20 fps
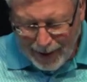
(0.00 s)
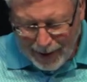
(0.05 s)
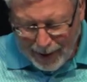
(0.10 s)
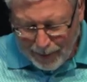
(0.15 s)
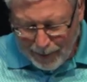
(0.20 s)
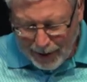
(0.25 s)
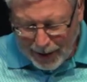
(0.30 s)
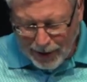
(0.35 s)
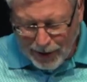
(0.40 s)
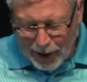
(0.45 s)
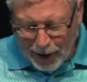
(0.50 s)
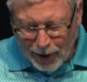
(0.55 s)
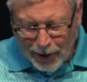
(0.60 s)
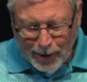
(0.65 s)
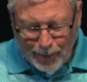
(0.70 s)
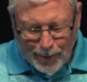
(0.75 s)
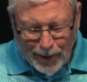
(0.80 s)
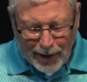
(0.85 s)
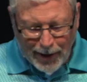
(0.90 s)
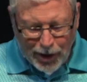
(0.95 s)
Because
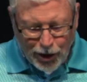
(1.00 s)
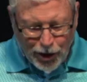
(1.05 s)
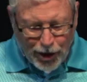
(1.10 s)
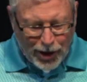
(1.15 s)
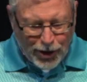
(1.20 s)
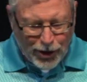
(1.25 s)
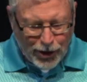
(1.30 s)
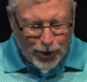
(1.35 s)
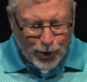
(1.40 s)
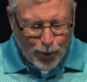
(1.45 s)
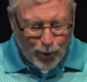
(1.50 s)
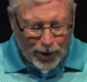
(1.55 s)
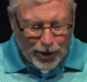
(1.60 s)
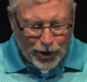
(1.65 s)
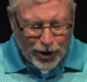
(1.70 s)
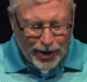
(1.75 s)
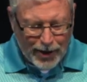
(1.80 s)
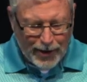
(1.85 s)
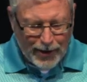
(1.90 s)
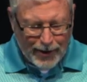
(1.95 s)
ultimately, Jesus wants
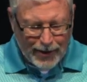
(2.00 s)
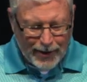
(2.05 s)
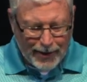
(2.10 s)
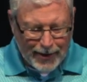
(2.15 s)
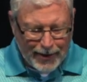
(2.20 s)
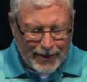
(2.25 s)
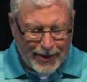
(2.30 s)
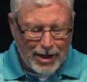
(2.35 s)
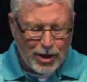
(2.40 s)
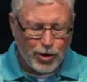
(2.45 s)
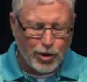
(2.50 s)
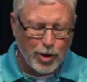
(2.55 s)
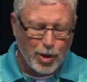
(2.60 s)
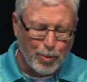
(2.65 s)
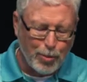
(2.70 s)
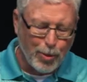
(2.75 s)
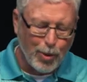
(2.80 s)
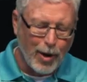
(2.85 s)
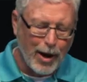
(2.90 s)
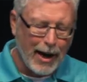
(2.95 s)
you to, to teach you to
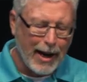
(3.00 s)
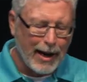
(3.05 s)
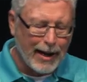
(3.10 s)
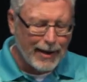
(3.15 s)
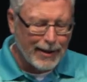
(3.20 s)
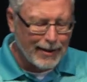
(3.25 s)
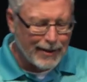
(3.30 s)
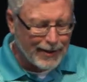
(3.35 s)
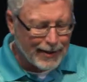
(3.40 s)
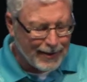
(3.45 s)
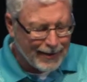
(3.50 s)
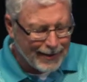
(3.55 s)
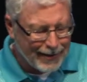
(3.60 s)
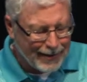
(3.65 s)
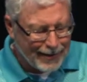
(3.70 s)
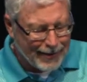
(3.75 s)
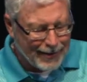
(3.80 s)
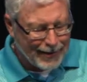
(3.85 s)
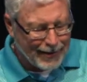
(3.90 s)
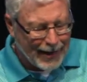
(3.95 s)
pray
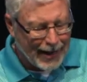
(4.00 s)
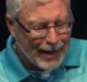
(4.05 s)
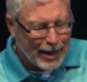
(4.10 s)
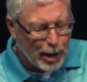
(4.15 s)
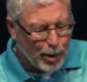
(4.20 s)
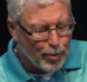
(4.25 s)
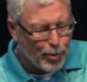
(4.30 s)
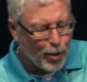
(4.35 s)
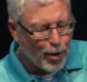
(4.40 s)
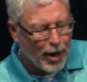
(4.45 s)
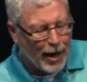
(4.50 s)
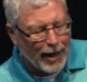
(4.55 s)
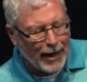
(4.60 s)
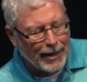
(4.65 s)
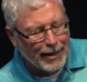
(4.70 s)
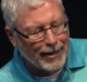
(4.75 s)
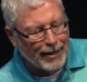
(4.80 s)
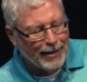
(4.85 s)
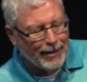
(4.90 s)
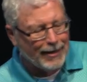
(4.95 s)
like he
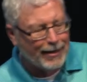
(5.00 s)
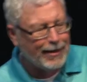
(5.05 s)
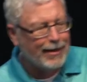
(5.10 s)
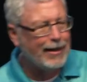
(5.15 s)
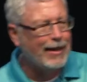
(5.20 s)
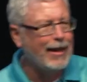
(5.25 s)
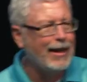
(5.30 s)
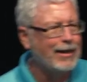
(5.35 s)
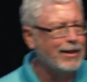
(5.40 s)
prayed in